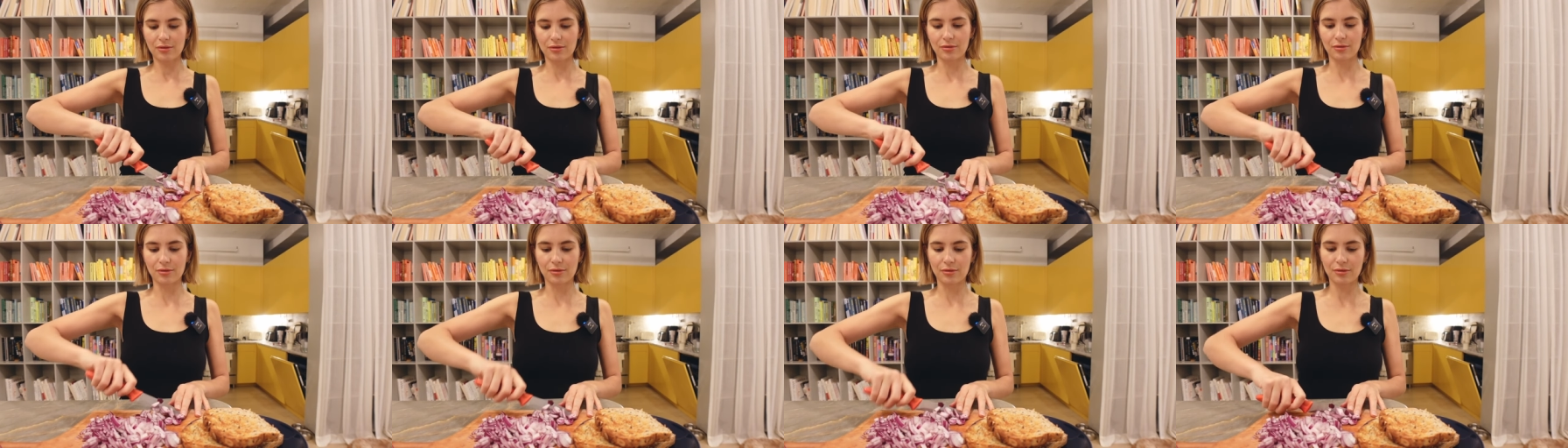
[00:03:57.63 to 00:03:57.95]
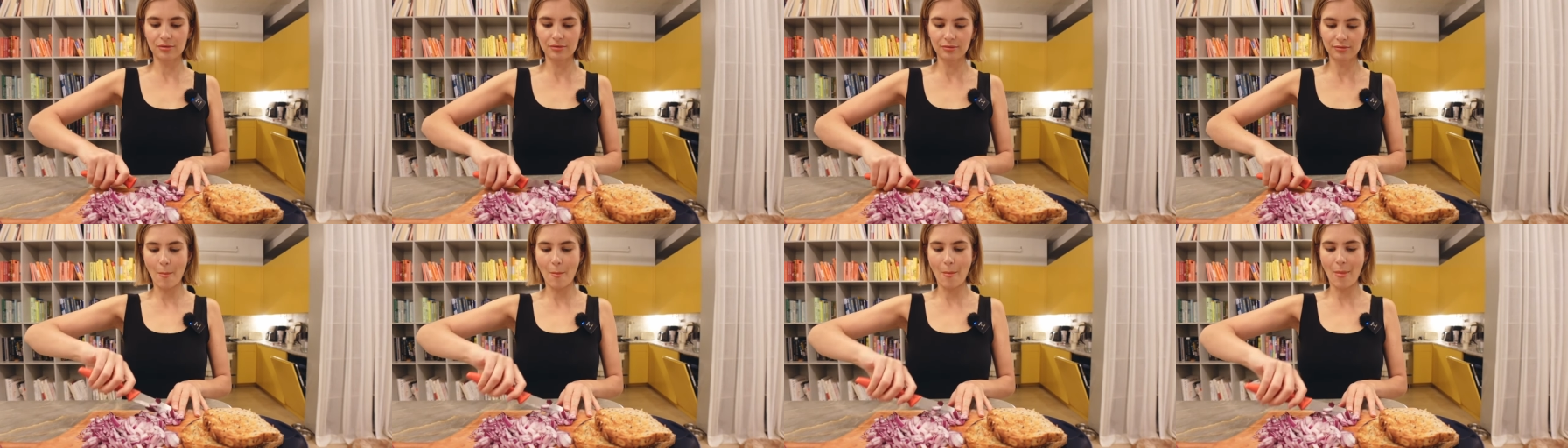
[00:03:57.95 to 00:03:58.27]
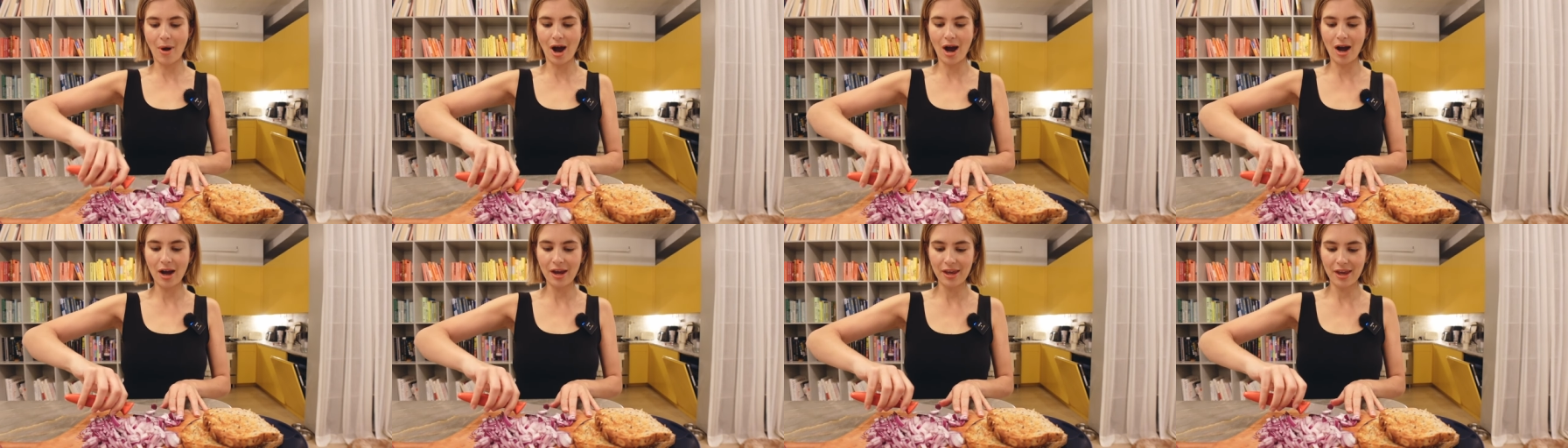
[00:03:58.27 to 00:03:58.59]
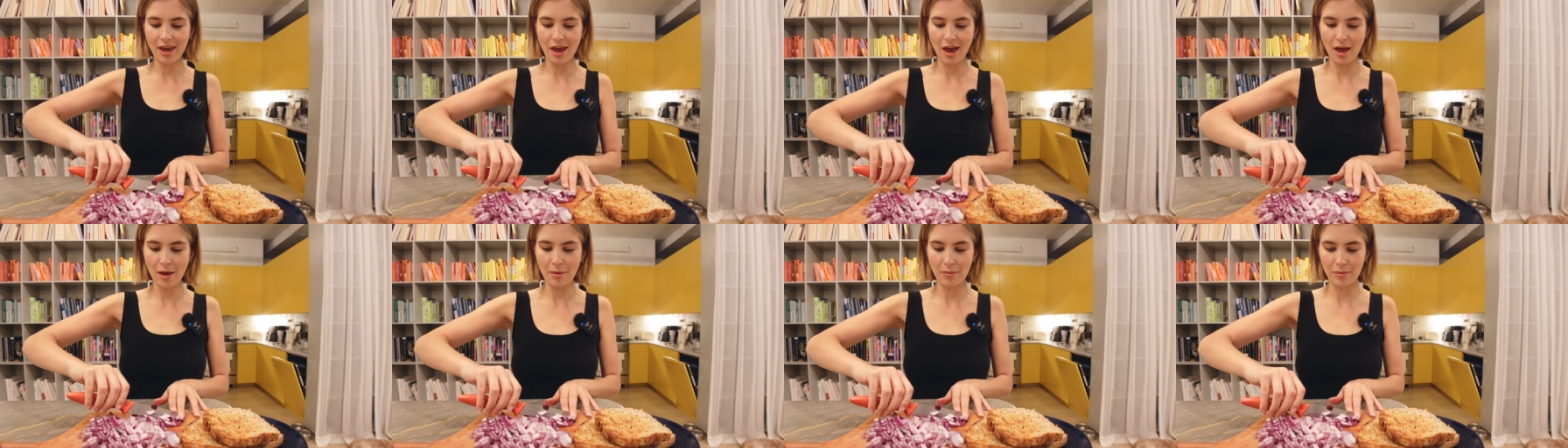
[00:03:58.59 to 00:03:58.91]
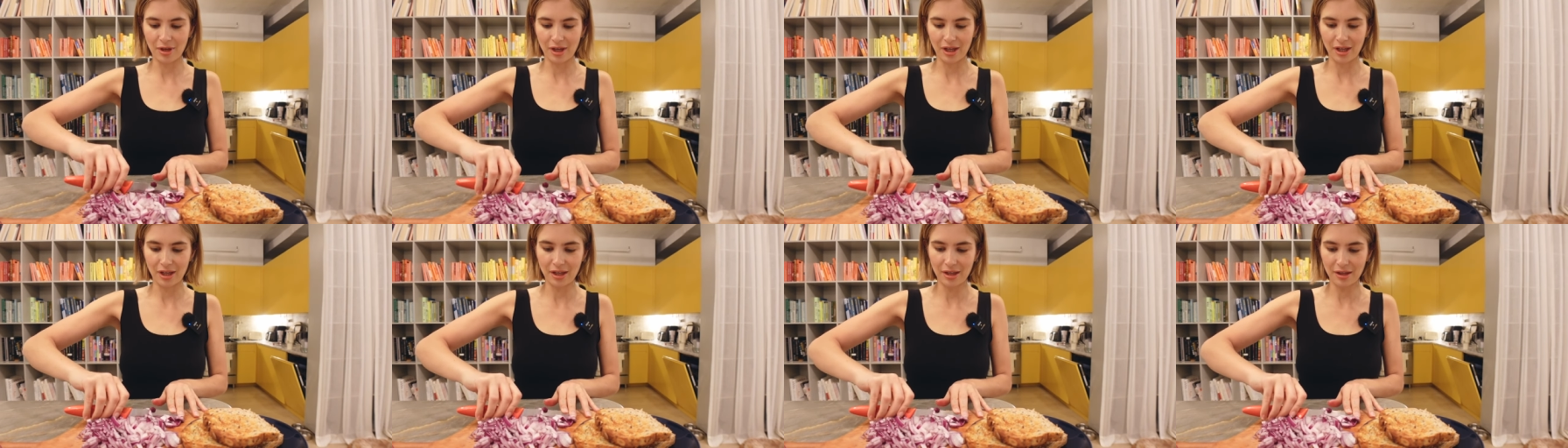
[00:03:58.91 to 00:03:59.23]
to
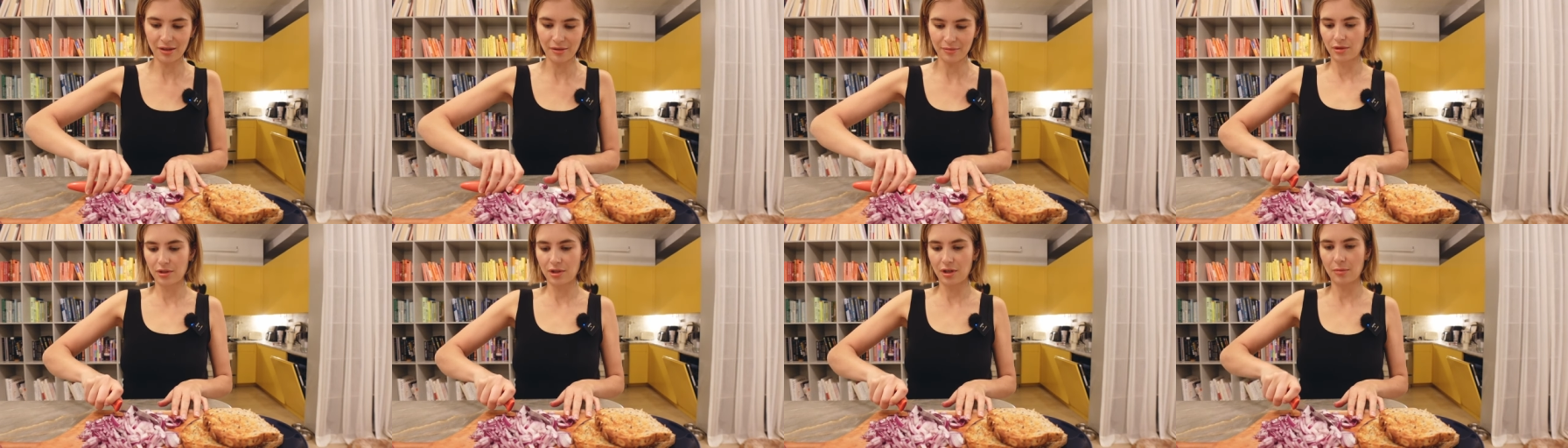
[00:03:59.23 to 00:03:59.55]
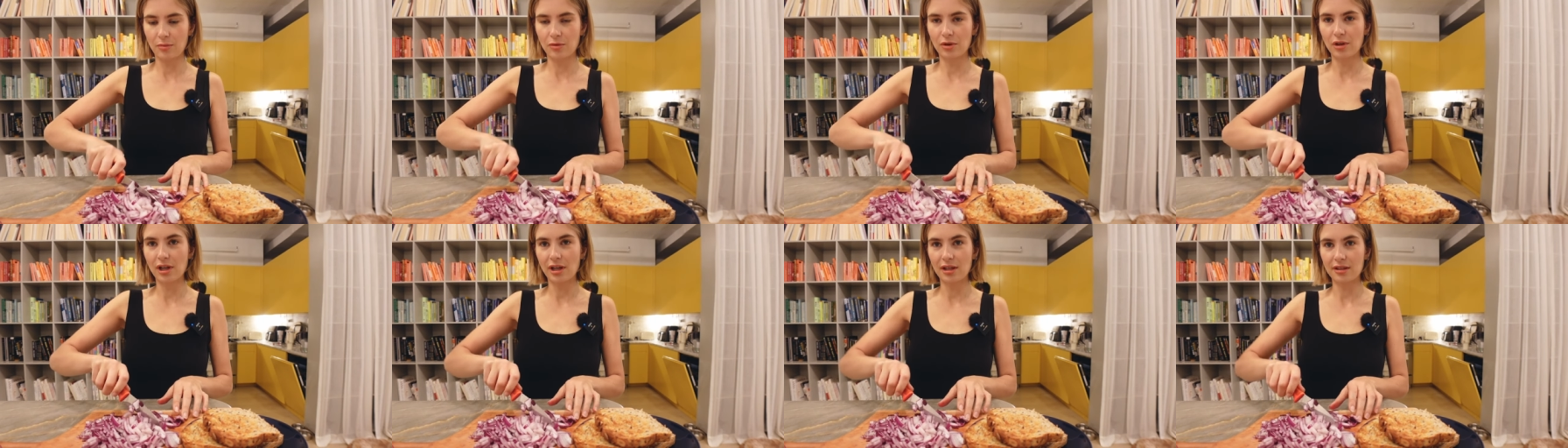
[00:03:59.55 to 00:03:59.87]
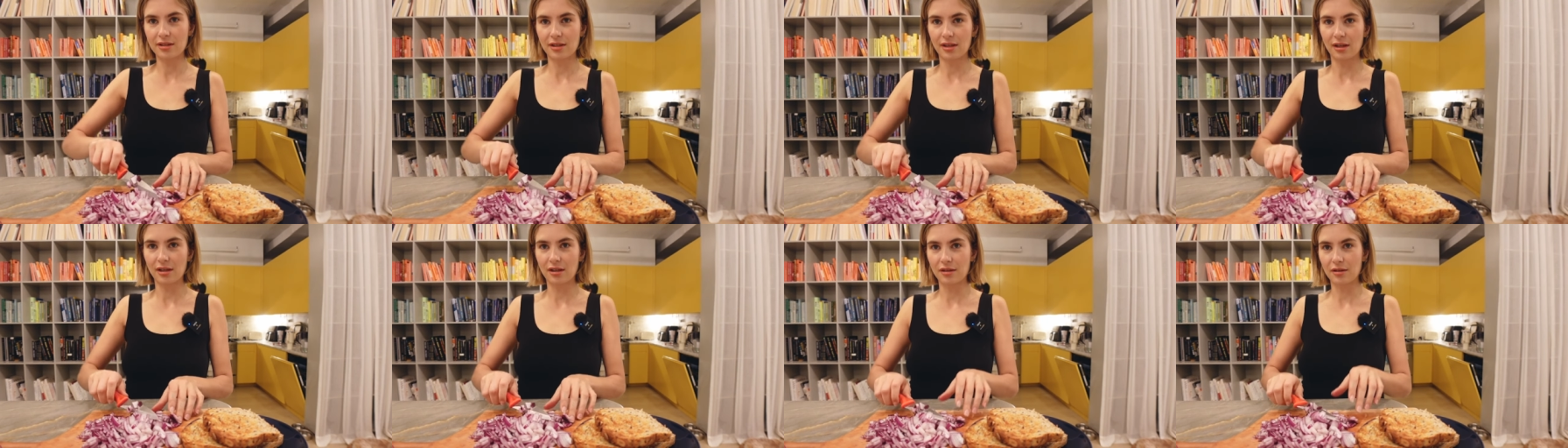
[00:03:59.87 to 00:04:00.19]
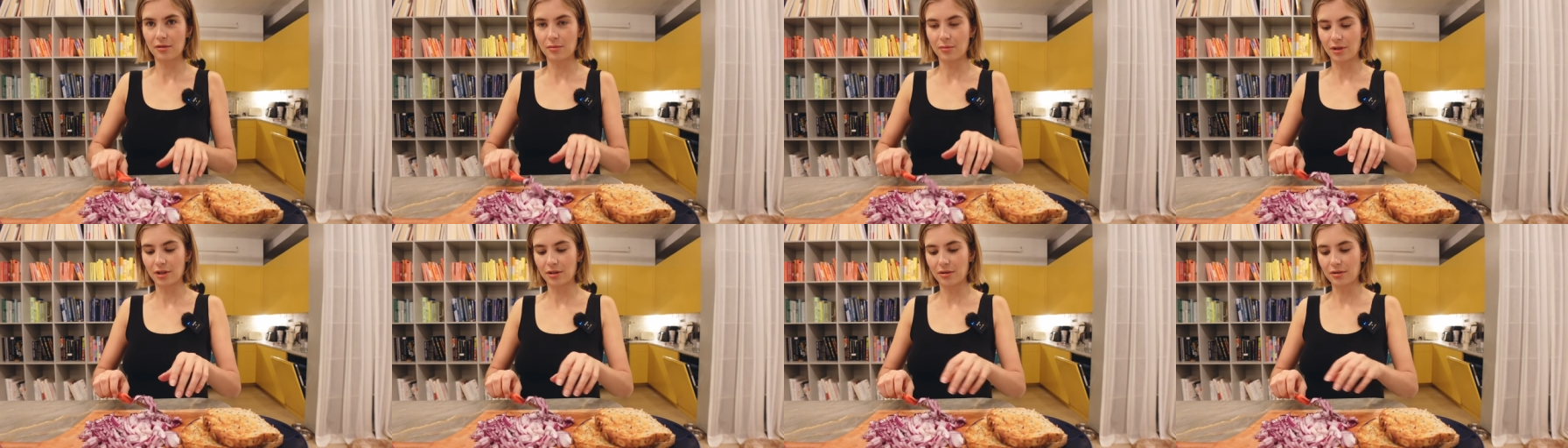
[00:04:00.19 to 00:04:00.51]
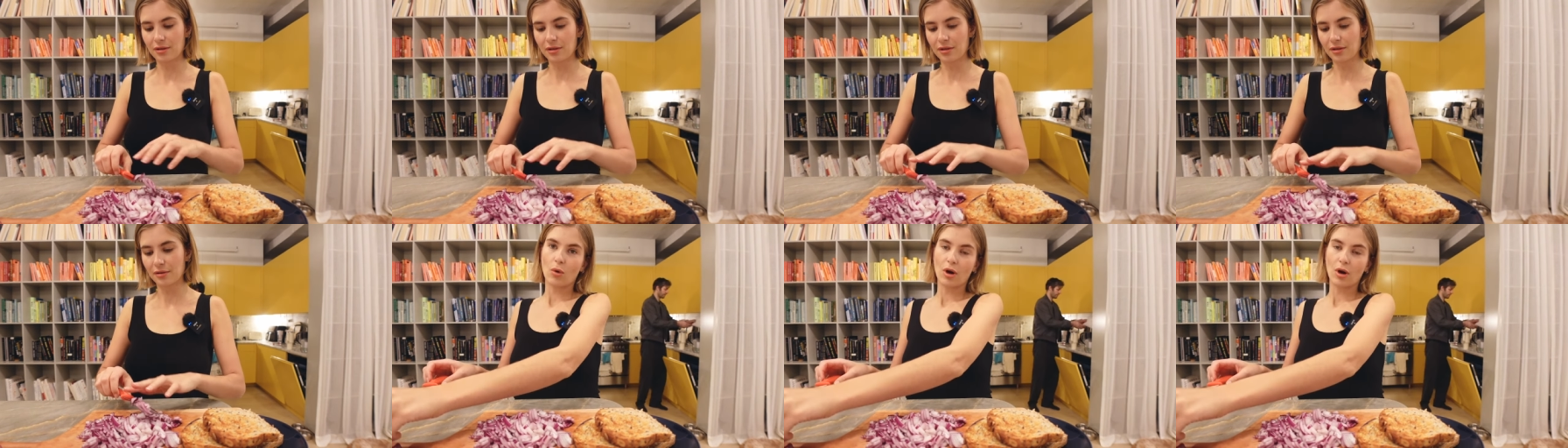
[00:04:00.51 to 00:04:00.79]
Miami, which I'm really excited about.